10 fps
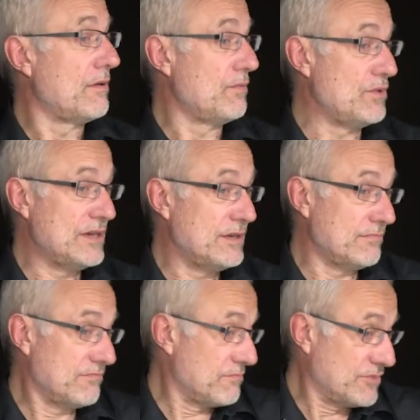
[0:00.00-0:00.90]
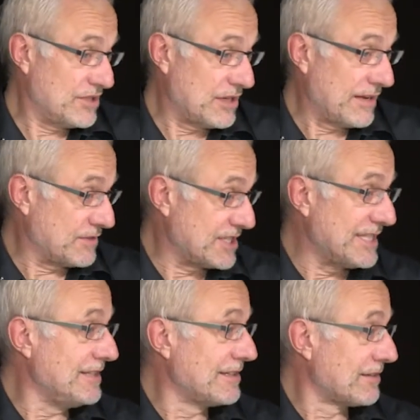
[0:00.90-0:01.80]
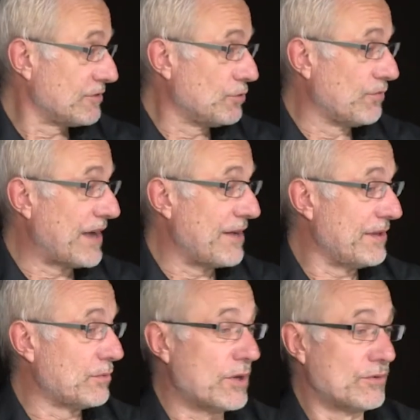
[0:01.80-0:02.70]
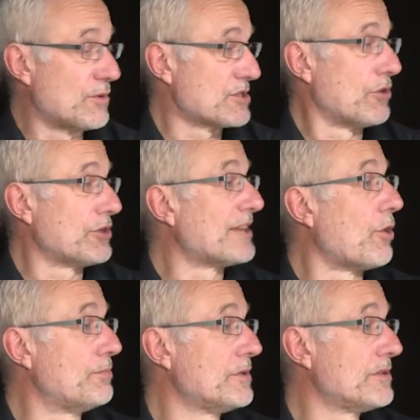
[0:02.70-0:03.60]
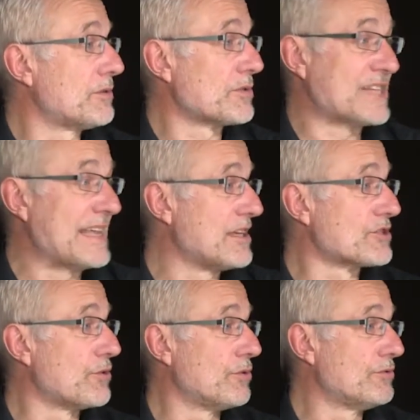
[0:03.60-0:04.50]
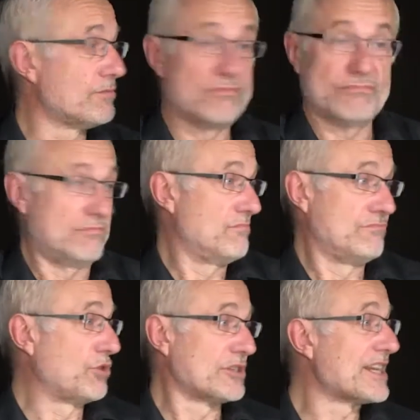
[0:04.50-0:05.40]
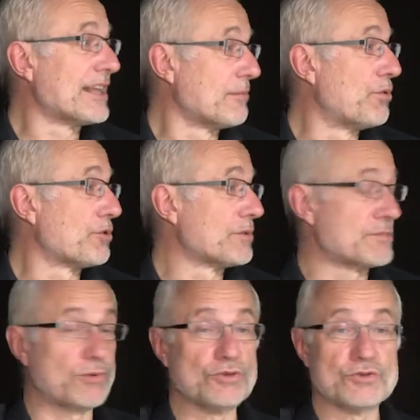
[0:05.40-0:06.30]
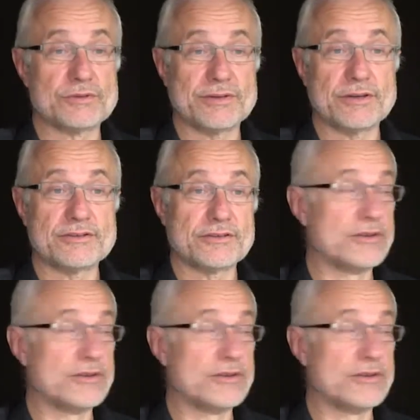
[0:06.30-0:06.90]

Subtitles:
We have seen that 2581 was not adopted, it was 10 years old, not a single board was produced with it.